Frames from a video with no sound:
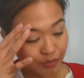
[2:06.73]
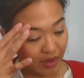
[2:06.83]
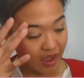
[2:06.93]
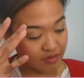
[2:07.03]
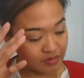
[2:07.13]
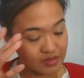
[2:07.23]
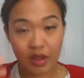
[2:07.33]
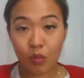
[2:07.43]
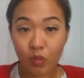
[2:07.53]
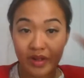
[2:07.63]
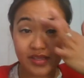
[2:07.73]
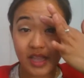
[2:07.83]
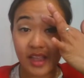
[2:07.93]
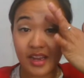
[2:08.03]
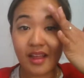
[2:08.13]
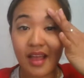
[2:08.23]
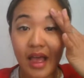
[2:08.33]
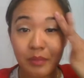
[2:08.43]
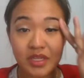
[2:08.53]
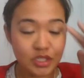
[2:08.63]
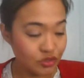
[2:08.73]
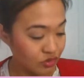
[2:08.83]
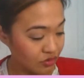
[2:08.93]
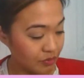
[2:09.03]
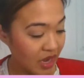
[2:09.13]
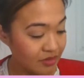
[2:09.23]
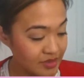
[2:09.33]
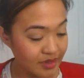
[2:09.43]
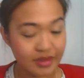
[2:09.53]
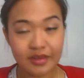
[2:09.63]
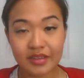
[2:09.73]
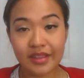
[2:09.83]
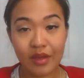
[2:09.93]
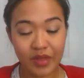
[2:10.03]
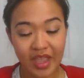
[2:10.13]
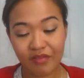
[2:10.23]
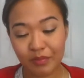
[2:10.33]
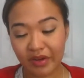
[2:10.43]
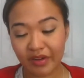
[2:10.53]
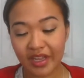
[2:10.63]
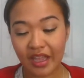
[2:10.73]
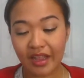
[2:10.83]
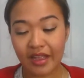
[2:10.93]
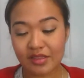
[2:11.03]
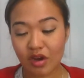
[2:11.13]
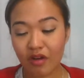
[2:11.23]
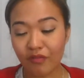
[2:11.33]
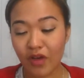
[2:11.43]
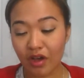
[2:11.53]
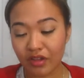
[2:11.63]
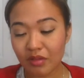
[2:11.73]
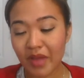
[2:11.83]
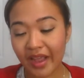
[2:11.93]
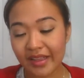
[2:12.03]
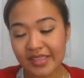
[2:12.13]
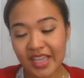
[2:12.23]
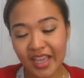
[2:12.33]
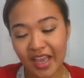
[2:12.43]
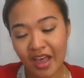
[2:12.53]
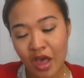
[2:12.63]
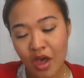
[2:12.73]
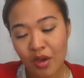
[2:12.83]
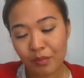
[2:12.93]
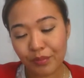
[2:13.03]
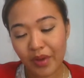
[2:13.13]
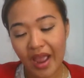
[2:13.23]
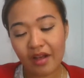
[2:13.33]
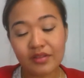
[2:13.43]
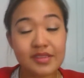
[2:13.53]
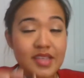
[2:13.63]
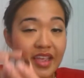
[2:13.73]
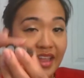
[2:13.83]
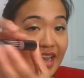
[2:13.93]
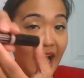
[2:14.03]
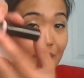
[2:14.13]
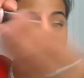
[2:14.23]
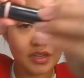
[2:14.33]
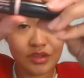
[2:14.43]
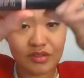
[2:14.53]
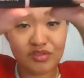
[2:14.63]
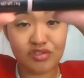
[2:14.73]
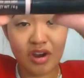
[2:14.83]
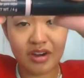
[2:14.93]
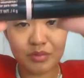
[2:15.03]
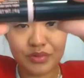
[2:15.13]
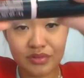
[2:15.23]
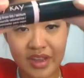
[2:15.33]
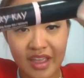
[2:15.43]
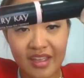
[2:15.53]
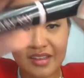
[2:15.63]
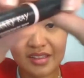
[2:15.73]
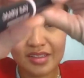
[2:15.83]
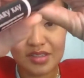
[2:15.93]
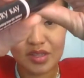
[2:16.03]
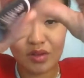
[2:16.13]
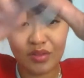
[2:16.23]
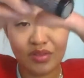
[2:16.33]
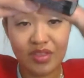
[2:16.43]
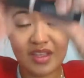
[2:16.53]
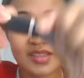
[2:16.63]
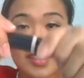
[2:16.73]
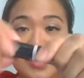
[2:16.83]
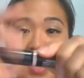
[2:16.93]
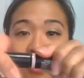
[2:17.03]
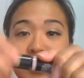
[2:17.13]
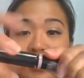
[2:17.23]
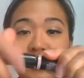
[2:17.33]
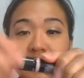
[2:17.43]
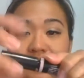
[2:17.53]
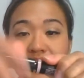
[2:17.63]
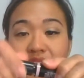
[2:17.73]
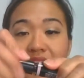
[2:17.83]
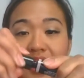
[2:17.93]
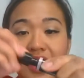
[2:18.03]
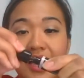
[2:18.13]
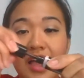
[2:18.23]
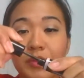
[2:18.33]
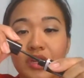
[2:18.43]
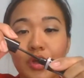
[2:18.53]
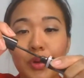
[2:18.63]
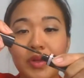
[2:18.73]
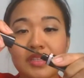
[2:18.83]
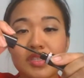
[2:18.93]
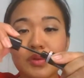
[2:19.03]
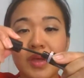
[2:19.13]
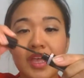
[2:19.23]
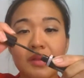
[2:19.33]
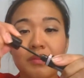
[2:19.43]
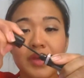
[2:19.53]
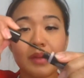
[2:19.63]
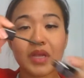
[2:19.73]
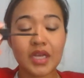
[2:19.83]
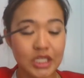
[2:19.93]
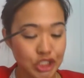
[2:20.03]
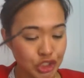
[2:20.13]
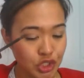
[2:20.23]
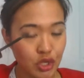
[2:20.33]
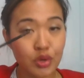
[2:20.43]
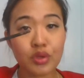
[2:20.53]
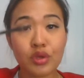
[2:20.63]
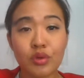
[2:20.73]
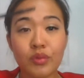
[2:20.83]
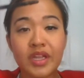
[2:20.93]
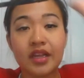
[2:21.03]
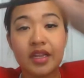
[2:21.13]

have brows, one side I'm gonna do the brow tint that we have in Mary Kay. It's our volumizing brow tint. I'm gonna use dark brunette. So this is how it looks like. I'm gonna go into it, but I'm gonna show you what